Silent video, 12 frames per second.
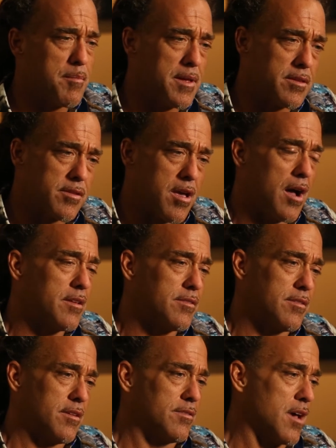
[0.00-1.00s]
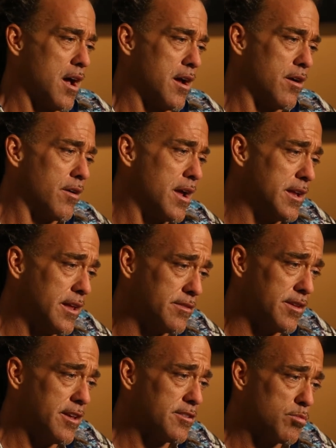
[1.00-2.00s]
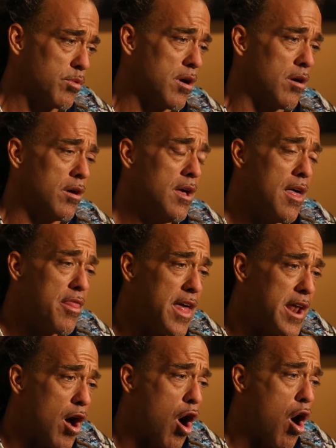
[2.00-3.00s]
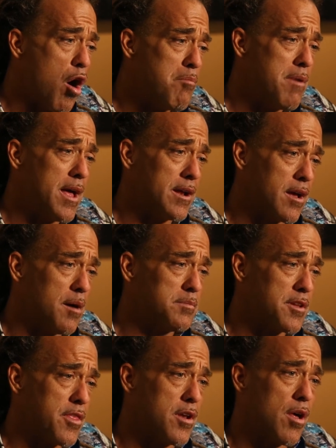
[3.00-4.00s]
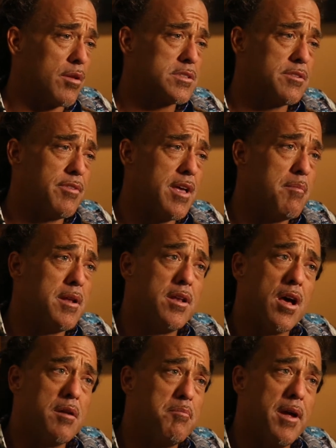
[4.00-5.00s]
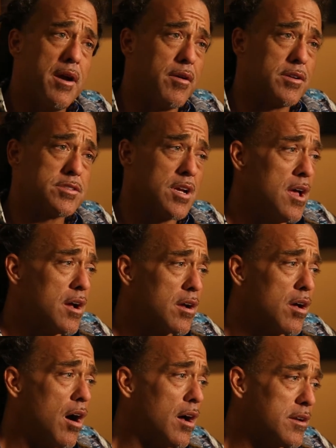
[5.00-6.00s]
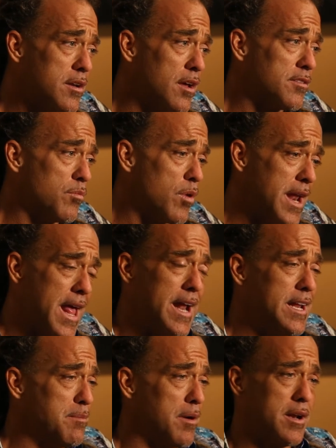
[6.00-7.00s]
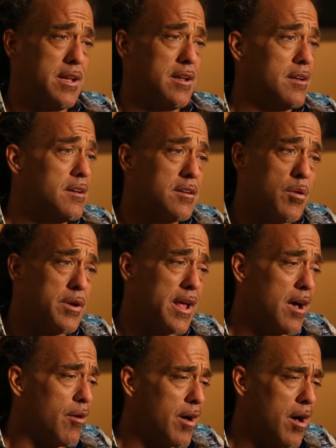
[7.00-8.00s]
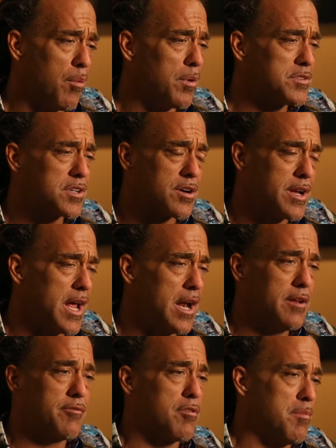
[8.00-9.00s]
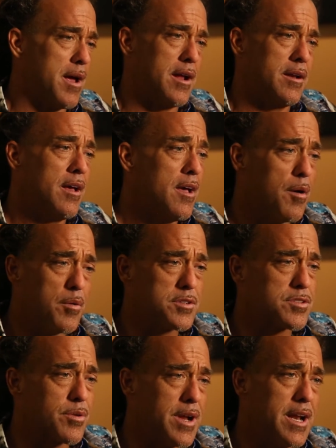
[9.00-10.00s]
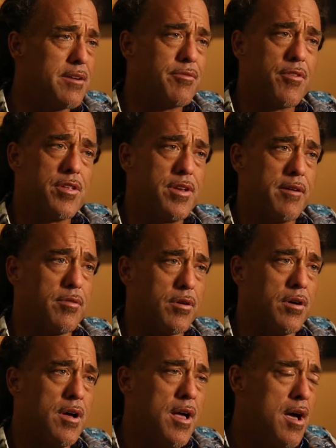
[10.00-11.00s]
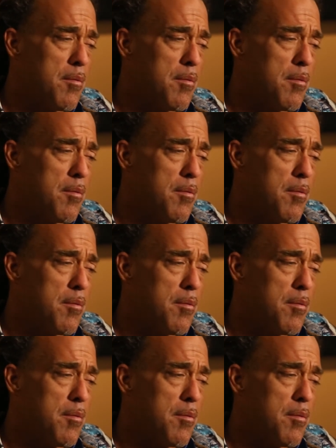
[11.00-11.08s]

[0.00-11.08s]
I mean, it's God's desire and it's his will that all men come to the knowledge of him and none perish. God doesn't want anybody going to hell. Hell wasn't created for man. It was created for the devil.